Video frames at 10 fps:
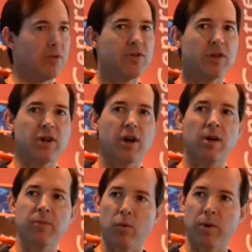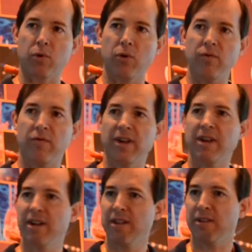research outcome they want to prove,
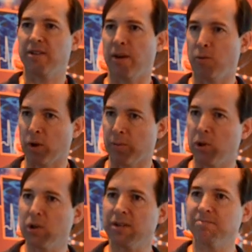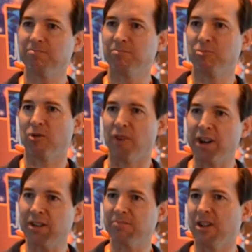they want to build it,
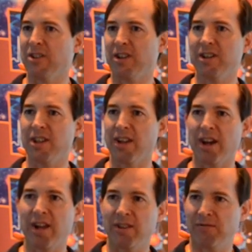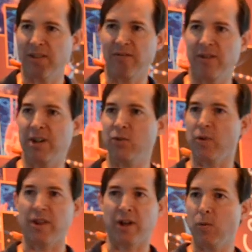run it, and at the end of the day, they're finished
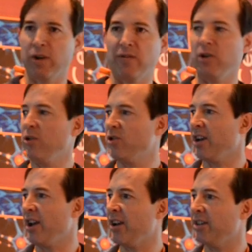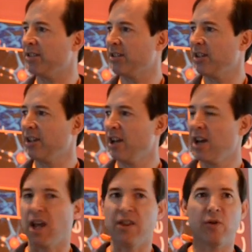with it. They don't want to ever use it again.
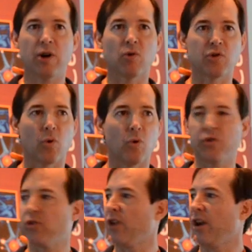And they're very resource